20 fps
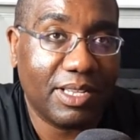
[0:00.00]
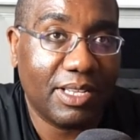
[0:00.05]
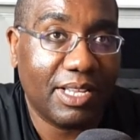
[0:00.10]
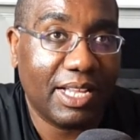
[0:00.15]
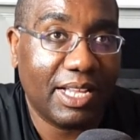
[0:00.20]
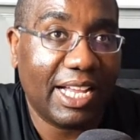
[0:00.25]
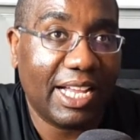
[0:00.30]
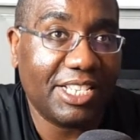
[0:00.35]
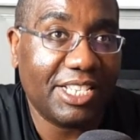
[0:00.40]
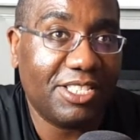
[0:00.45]

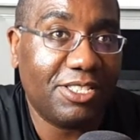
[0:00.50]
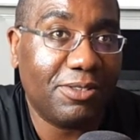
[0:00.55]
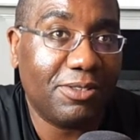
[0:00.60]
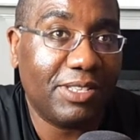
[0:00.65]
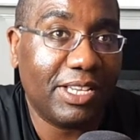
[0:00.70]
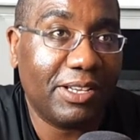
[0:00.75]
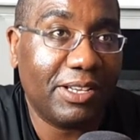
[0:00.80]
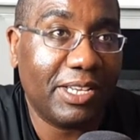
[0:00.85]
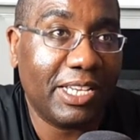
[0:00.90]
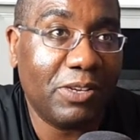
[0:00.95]
I just know
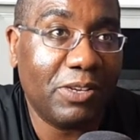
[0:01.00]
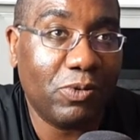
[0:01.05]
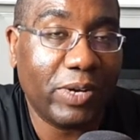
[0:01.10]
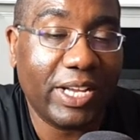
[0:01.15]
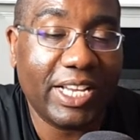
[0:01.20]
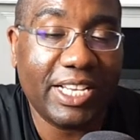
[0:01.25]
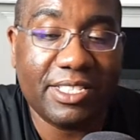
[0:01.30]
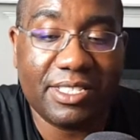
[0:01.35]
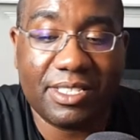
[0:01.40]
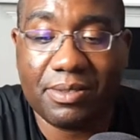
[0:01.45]
that he
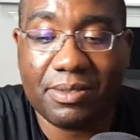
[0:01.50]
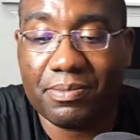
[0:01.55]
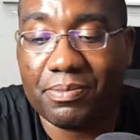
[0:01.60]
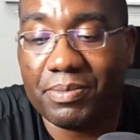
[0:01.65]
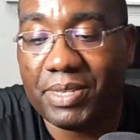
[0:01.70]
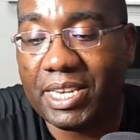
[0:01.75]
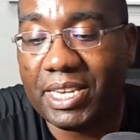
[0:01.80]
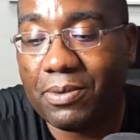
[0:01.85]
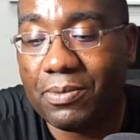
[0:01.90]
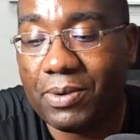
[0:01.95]
raised them.
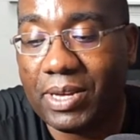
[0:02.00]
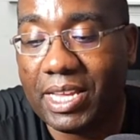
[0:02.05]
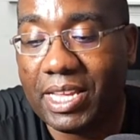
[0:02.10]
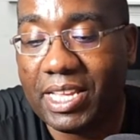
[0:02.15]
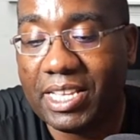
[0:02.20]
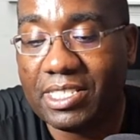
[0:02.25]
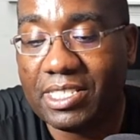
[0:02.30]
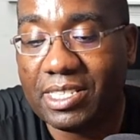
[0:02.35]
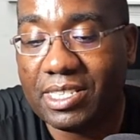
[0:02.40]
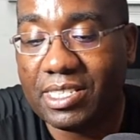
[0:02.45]
But anyway,
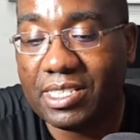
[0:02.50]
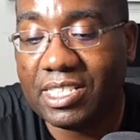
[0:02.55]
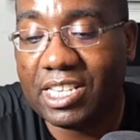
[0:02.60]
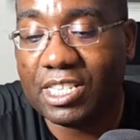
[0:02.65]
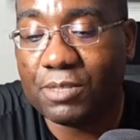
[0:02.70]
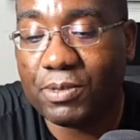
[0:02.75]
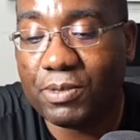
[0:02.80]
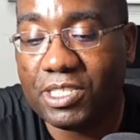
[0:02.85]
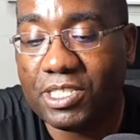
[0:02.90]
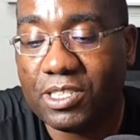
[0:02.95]
it takes
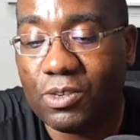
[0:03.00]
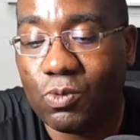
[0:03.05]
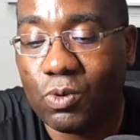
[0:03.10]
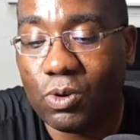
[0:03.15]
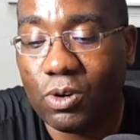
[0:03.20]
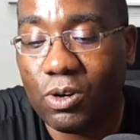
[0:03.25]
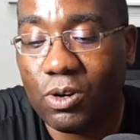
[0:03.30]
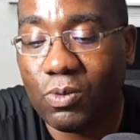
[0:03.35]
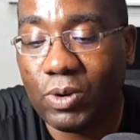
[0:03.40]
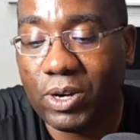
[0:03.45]
place in a
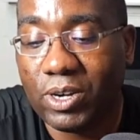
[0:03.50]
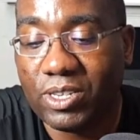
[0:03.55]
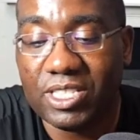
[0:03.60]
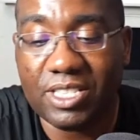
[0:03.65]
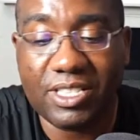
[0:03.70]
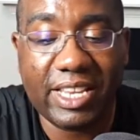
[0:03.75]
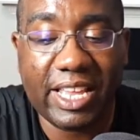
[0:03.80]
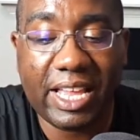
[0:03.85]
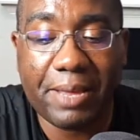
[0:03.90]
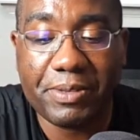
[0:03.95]
world where
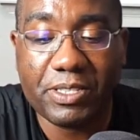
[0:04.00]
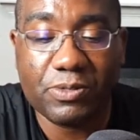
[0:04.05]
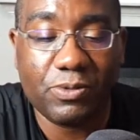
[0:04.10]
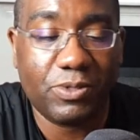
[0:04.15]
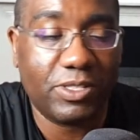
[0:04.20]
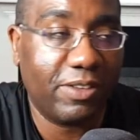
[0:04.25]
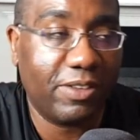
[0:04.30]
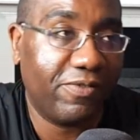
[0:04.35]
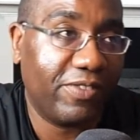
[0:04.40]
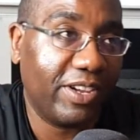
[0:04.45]
something happens with
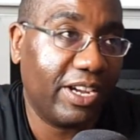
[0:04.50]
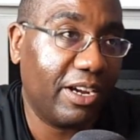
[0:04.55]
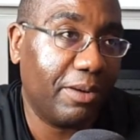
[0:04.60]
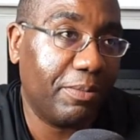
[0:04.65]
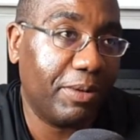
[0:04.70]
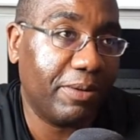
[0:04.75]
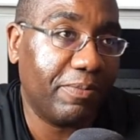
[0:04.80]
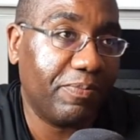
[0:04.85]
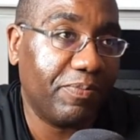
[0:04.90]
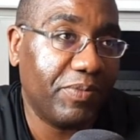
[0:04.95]
the
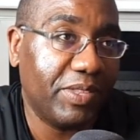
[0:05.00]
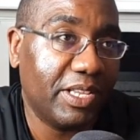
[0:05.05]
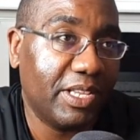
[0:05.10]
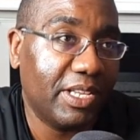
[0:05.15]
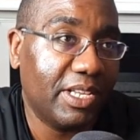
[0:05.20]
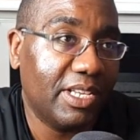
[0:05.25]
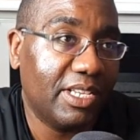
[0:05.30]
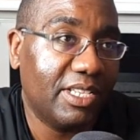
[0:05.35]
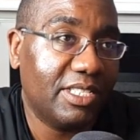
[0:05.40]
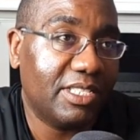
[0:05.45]
environment.
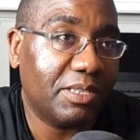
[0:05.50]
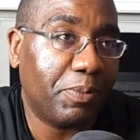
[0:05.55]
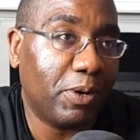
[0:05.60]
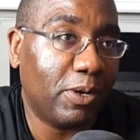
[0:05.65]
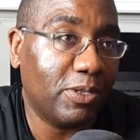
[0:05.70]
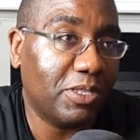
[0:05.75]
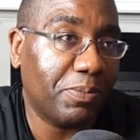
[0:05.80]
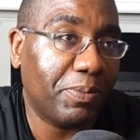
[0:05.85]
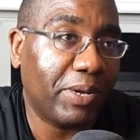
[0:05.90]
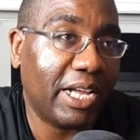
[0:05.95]
It's a
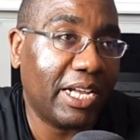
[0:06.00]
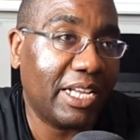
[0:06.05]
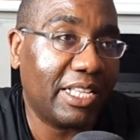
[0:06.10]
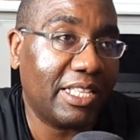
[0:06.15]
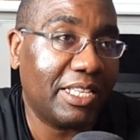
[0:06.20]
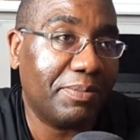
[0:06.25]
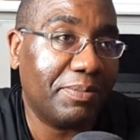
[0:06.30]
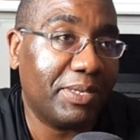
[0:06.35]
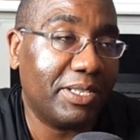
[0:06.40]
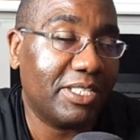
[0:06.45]

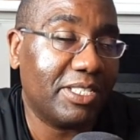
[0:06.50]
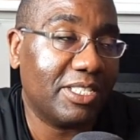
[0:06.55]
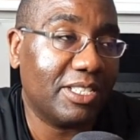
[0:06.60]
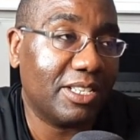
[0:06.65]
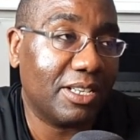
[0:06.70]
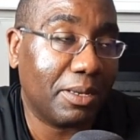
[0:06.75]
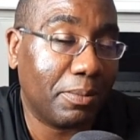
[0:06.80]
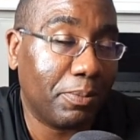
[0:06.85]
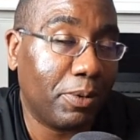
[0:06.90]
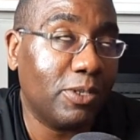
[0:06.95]
post-apocalyptic
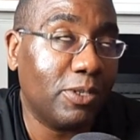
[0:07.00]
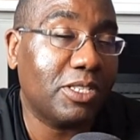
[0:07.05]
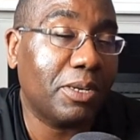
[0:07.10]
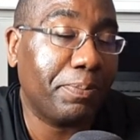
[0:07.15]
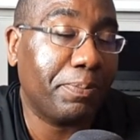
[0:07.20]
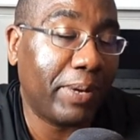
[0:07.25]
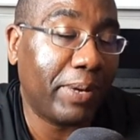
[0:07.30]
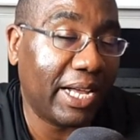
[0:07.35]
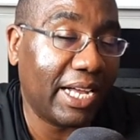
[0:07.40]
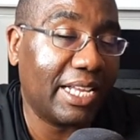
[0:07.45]

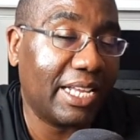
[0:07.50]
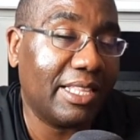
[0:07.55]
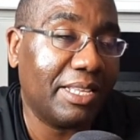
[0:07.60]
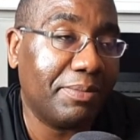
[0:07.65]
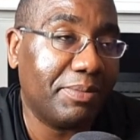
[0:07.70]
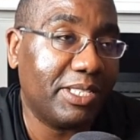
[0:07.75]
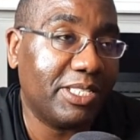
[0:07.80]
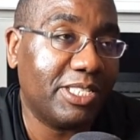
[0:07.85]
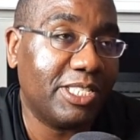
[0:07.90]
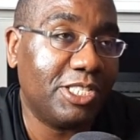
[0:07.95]

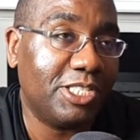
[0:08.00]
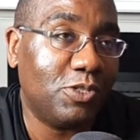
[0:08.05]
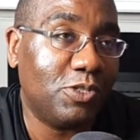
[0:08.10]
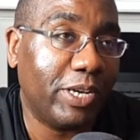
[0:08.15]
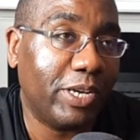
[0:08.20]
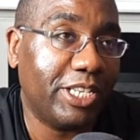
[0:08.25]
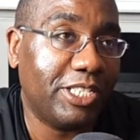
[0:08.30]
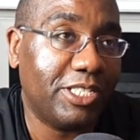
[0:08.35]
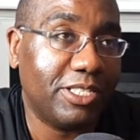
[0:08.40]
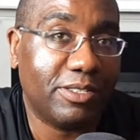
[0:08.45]
post-apocalyptic
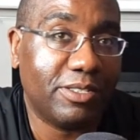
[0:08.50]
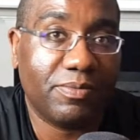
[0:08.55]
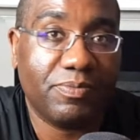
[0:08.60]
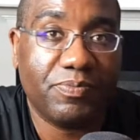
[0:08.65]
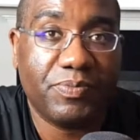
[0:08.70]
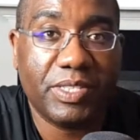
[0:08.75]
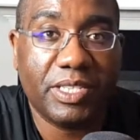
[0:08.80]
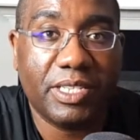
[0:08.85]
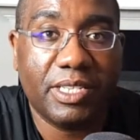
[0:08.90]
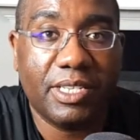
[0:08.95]
situation,
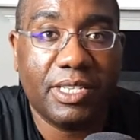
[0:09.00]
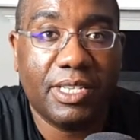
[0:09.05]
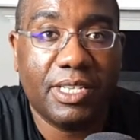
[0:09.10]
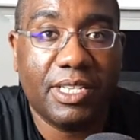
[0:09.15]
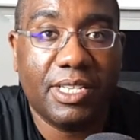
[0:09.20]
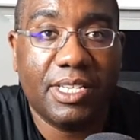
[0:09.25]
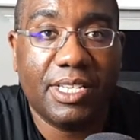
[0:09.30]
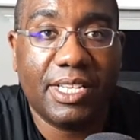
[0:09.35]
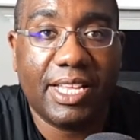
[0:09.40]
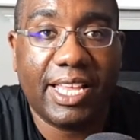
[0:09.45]

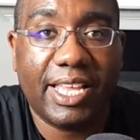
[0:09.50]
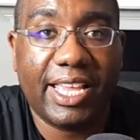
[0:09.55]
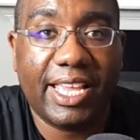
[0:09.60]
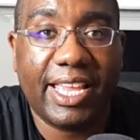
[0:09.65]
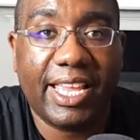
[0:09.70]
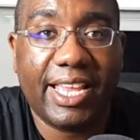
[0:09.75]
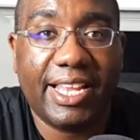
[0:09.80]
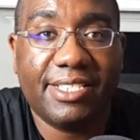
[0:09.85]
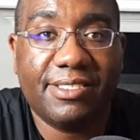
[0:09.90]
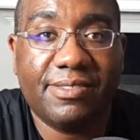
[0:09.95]

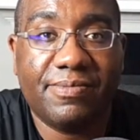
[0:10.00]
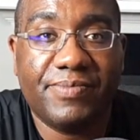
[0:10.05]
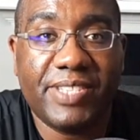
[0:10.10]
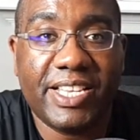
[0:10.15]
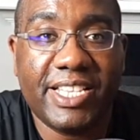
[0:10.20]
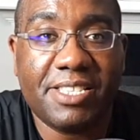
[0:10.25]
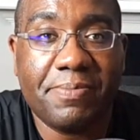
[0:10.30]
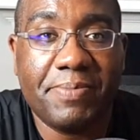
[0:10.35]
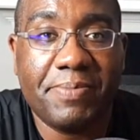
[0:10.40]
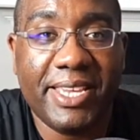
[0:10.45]
and they
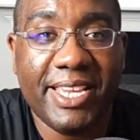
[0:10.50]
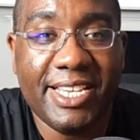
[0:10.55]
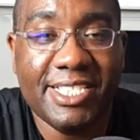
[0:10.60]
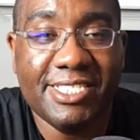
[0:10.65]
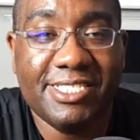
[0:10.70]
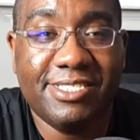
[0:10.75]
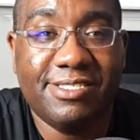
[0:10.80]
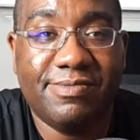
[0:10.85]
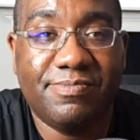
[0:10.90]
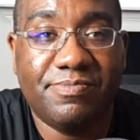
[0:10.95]
have to be
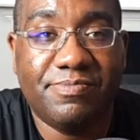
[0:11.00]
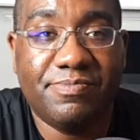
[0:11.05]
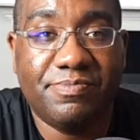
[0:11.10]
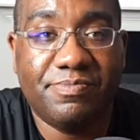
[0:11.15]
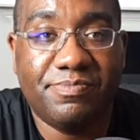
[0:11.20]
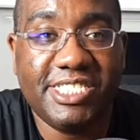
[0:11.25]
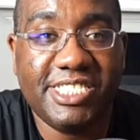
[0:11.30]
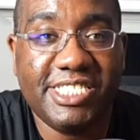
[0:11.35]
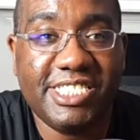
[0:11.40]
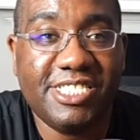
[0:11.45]
in,
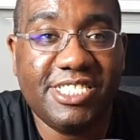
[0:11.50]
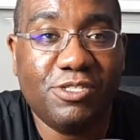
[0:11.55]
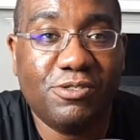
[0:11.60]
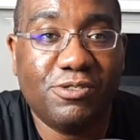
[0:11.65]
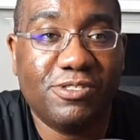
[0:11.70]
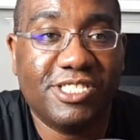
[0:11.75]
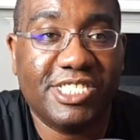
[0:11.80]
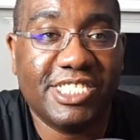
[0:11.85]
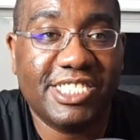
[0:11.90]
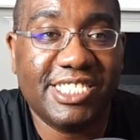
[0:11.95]
be
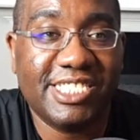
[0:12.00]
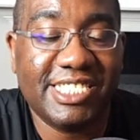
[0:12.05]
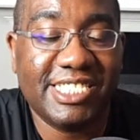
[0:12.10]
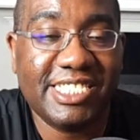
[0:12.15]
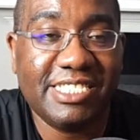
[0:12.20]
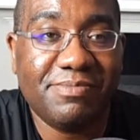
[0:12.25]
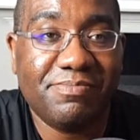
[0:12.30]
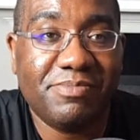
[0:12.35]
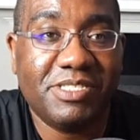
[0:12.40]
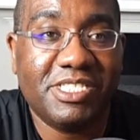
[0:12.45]
indoors at
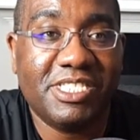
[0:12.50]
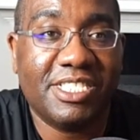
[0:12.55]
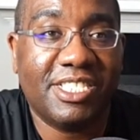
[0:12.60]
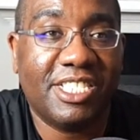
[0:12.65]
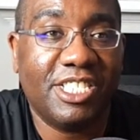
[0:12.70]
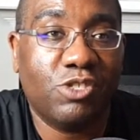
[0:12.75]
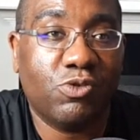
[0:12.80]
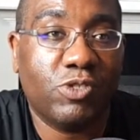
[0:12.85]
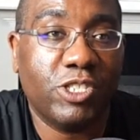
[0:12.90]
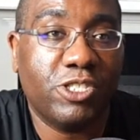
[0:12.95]
night because
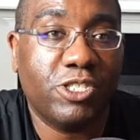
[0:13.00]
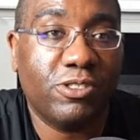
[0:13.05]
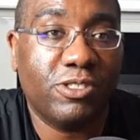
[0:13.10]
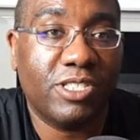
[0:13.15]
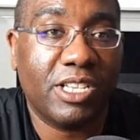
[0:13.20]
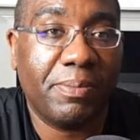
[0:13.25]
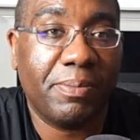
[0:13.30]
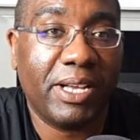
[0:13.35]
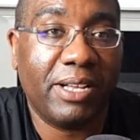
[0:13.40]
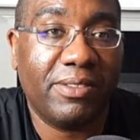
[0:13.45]
these creatures
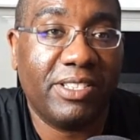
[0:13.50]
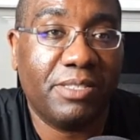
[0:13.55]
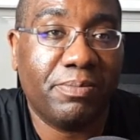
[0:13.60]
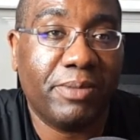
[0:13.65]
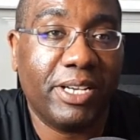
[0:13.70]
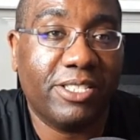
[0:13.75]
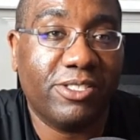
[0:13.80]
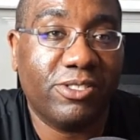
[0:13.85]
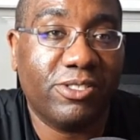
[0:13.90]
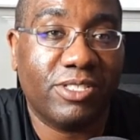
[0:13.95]
come out, these
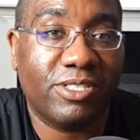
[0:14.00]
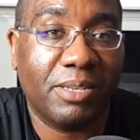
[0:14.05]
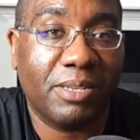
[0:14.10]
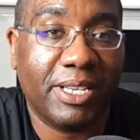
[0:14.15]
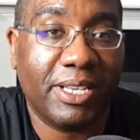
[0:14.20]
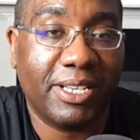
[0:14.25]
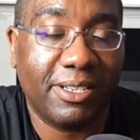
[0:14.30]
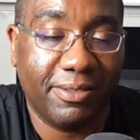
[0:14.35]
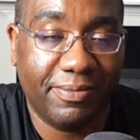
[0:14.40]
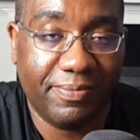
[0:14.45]
monsters come
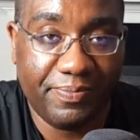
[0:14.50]
out,